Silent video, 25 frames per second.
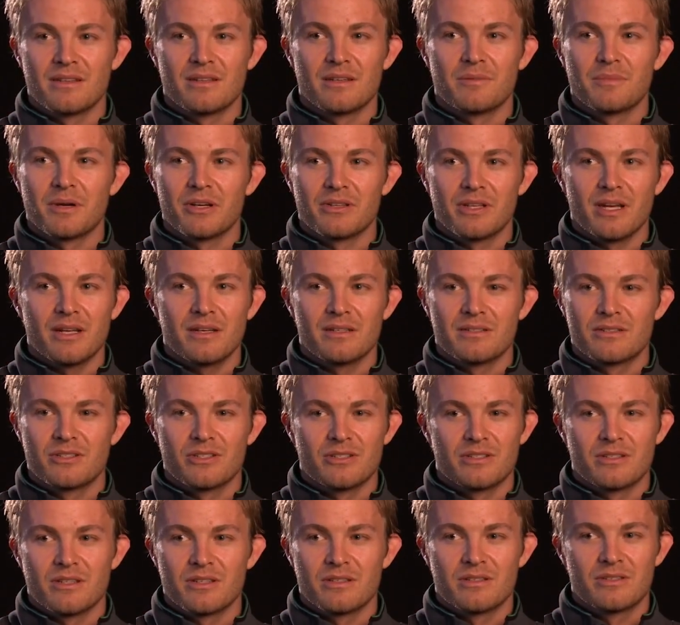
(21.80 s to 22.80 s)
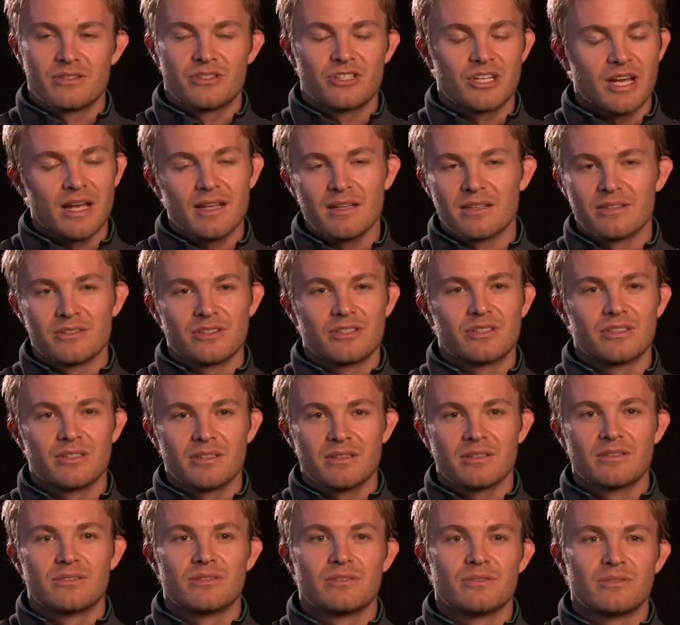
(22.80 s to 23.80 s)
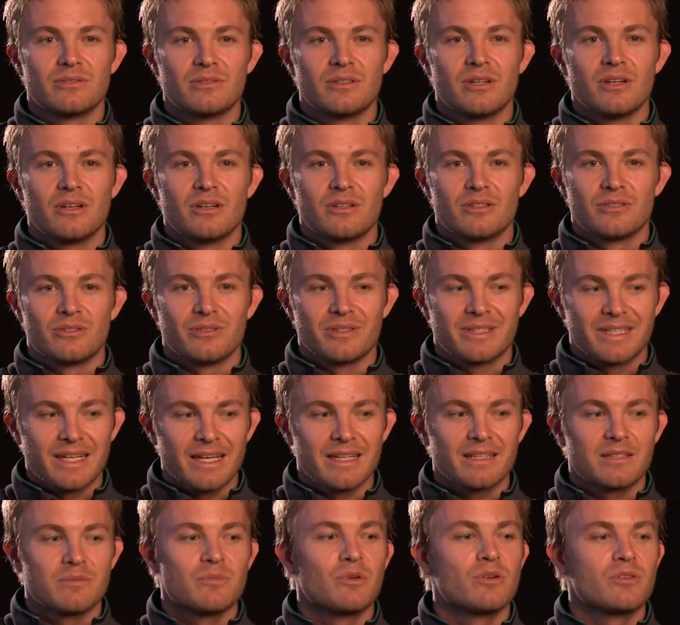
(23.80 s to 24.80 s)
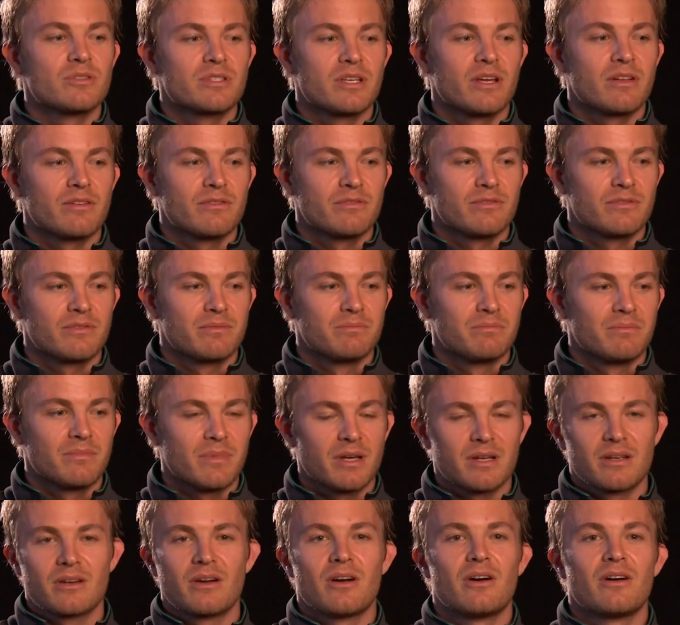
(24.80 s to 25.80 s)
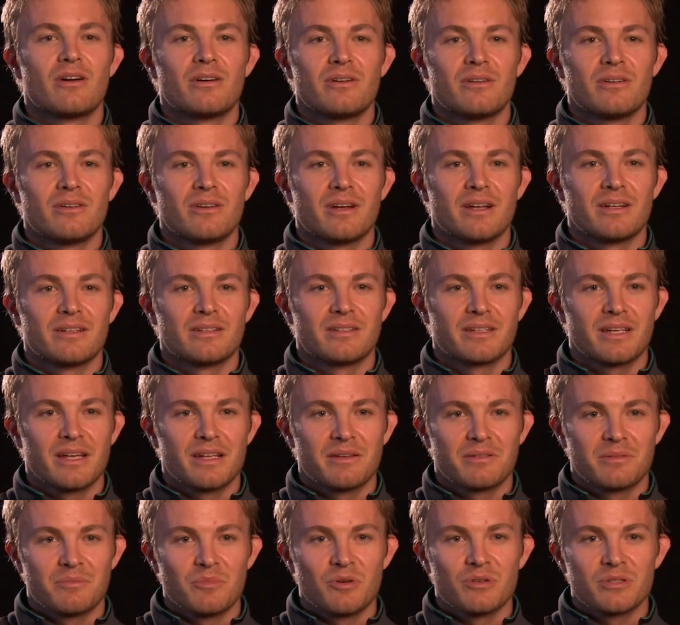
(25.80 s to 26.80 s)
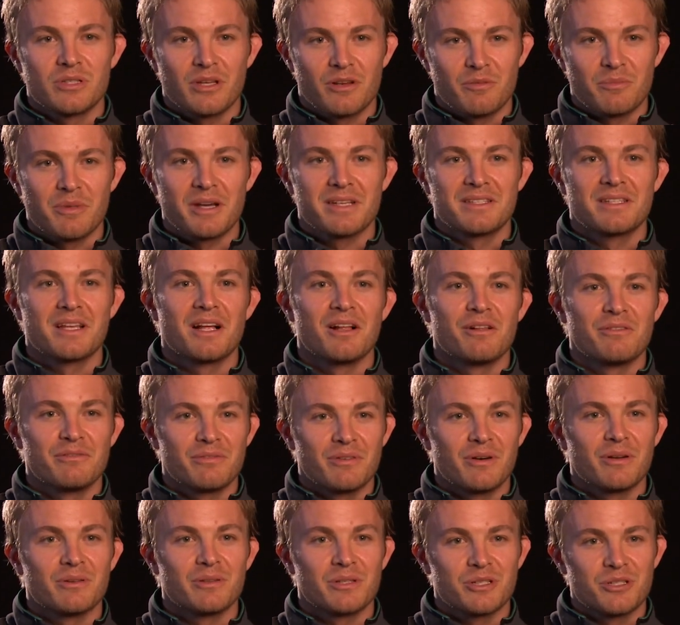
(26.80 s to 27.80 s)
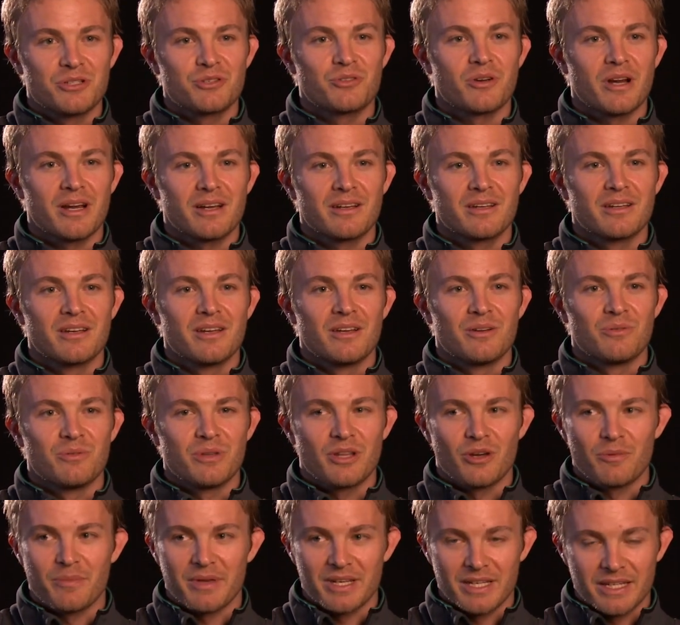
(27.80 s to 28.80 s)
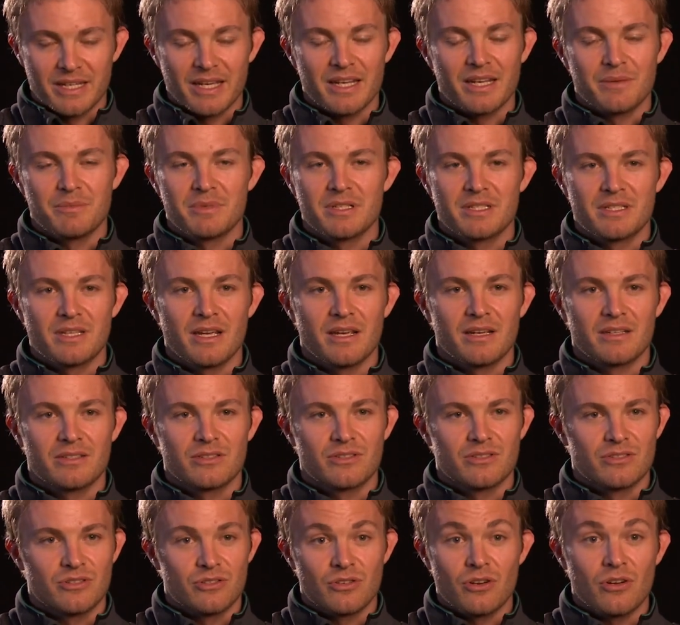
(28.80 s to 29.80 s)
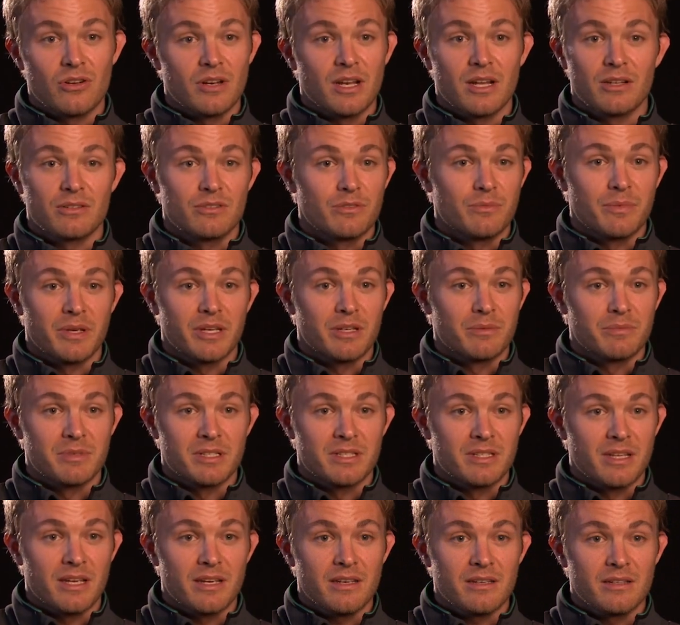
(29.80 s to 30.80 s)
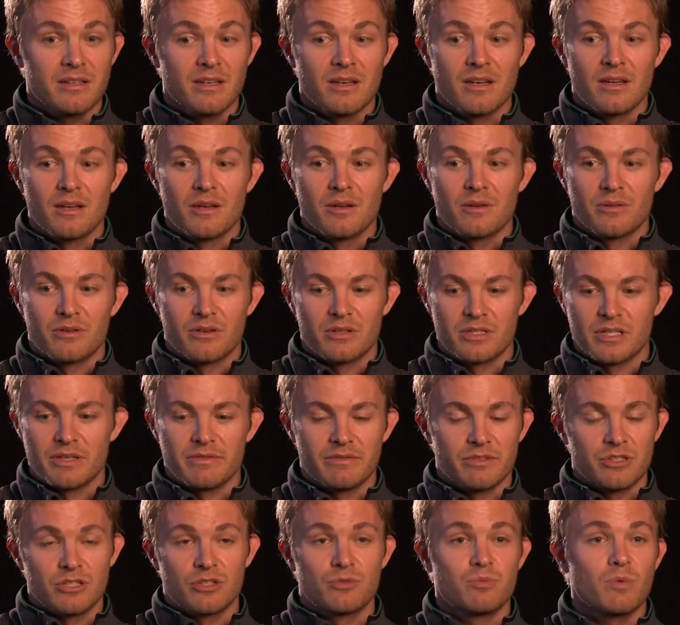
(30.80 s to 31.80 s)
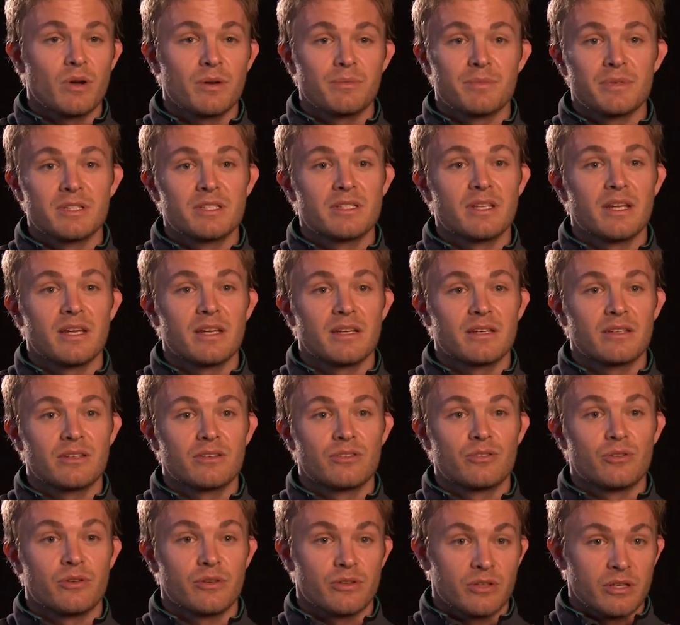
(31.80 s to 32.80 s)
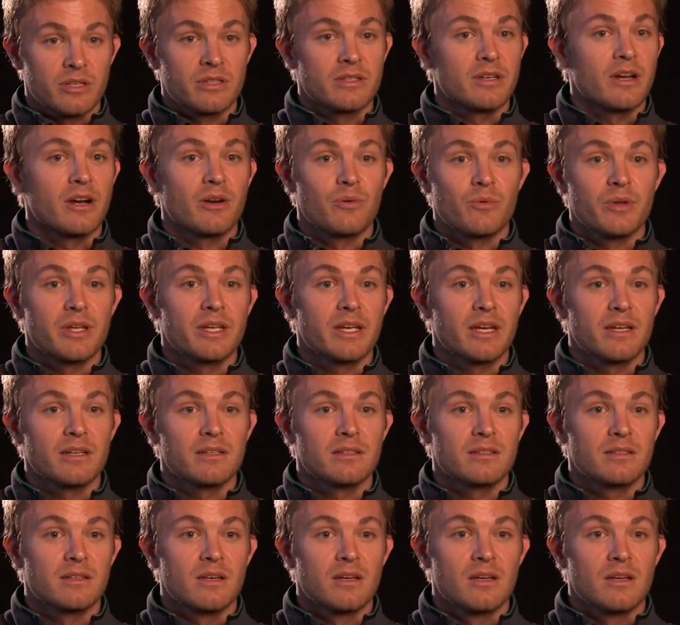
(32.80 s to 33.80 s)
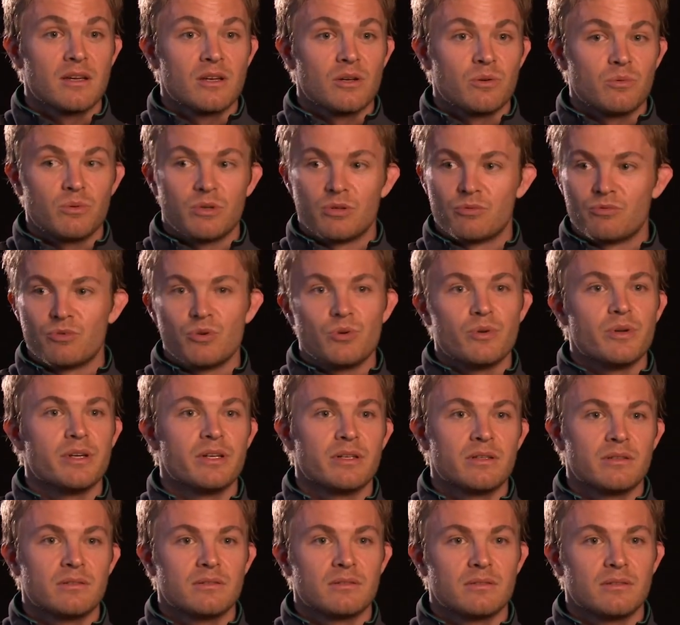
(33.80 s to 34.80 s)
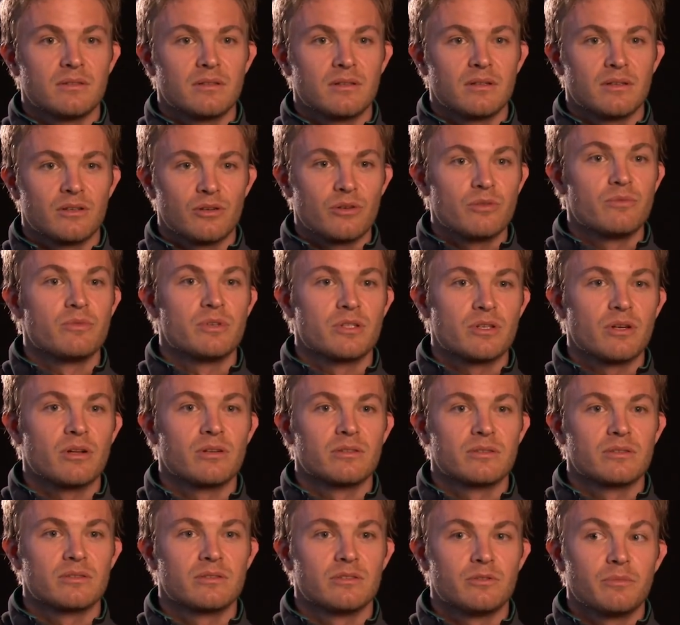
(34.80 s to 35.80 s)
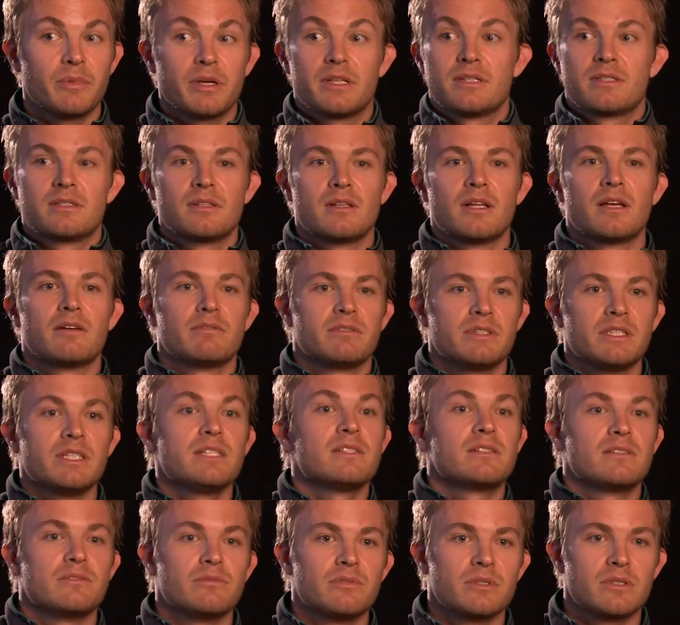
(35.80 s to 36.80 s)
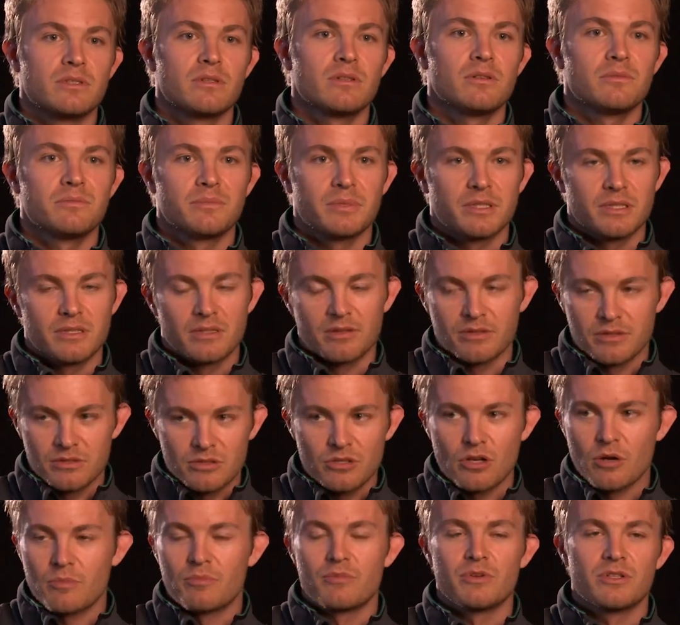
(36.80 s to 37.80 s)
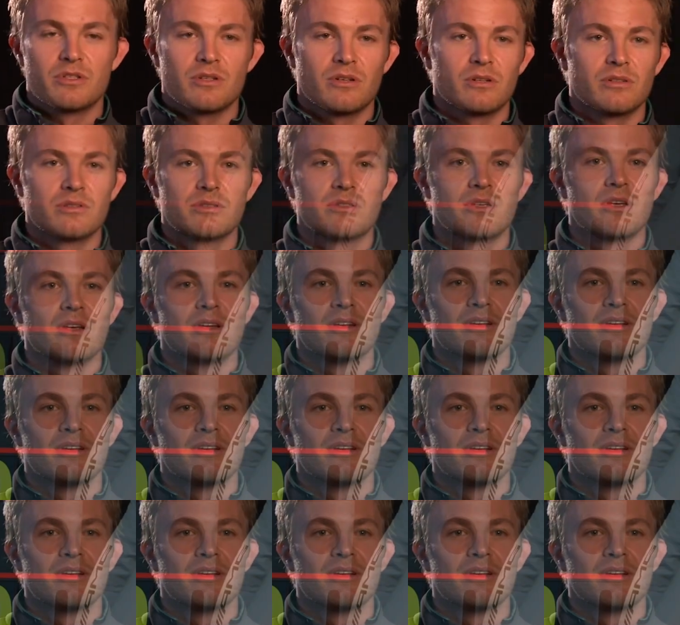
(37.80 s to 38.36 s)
thing about that is just this challenge, yeah, to get the most out of my car and get the most out of myself around this track without making any mistakes, because you're not allowed to make a mistake, because even just one mistake during the entire weekend will ruin a good result. You might still have a decent result, but the top result,